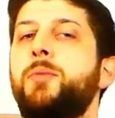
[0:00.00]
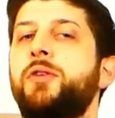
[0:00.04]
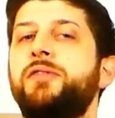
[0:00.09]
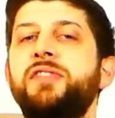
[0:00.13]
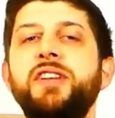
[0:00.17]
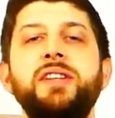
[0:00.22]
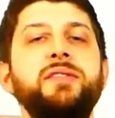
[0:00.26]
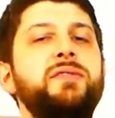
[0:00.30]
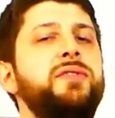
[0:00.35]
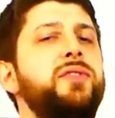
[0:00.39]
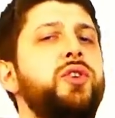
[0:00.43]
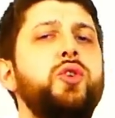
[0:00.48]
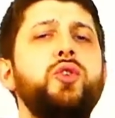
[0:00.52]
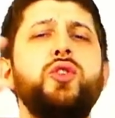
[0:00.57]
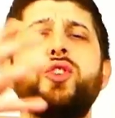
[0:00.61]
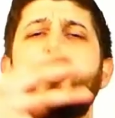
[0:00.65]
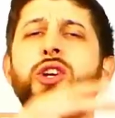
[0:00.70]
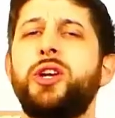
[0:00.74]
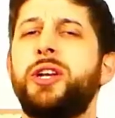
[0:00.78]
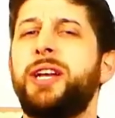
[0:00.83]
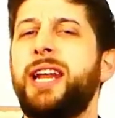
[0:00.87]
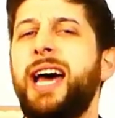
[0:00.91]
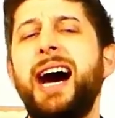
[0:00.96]
of
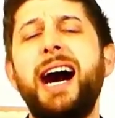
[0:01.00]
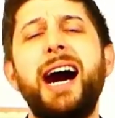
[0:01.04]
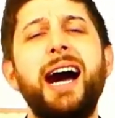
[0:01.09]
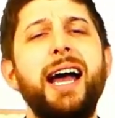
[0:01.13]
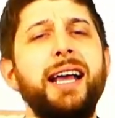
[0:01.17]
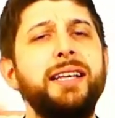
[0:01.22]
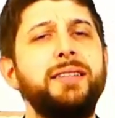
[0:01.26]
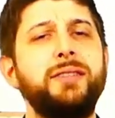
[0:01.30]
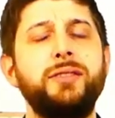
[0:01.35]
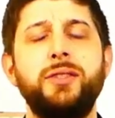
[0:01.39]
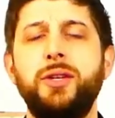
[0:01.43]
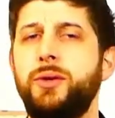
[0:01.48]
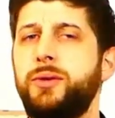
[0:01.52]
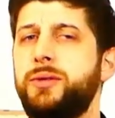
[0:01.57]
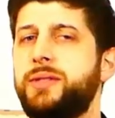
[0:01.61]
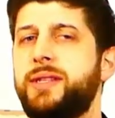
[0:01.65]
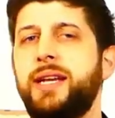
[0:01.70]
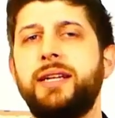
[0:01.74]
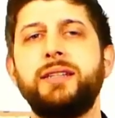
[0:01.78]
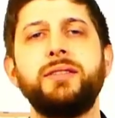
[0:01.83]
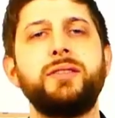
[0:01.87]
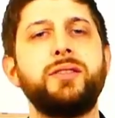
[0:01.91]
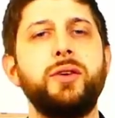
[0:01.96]
infusion, ice used,
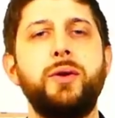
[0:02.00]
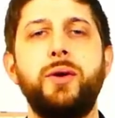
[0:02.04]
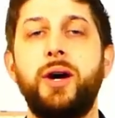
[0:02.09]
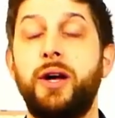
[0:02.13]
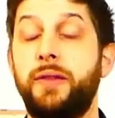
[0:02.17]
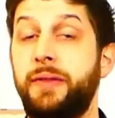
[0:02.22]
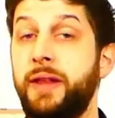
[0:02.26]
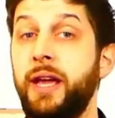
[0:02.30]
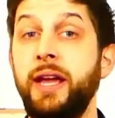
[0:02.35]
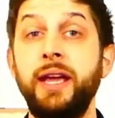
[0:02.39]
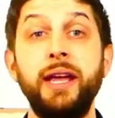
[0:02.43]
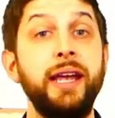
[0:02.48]
and so on.